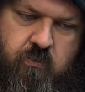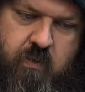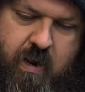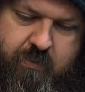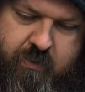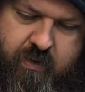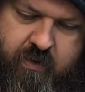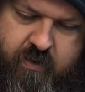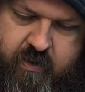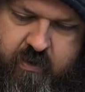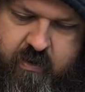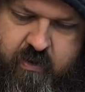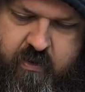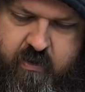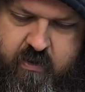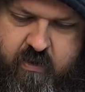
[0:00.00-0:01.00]
wiper.
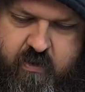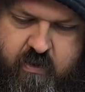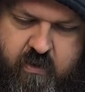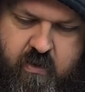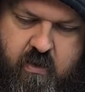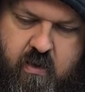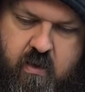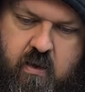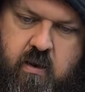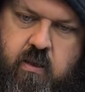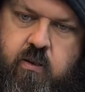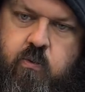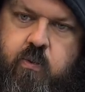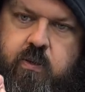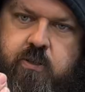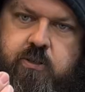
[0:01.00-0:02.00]

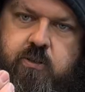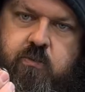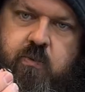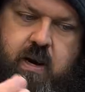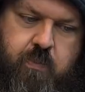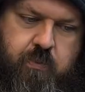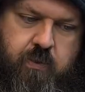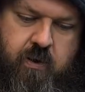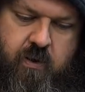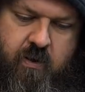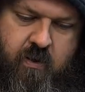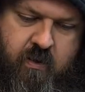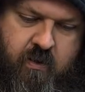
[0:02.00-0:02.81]
Another windshield wiper.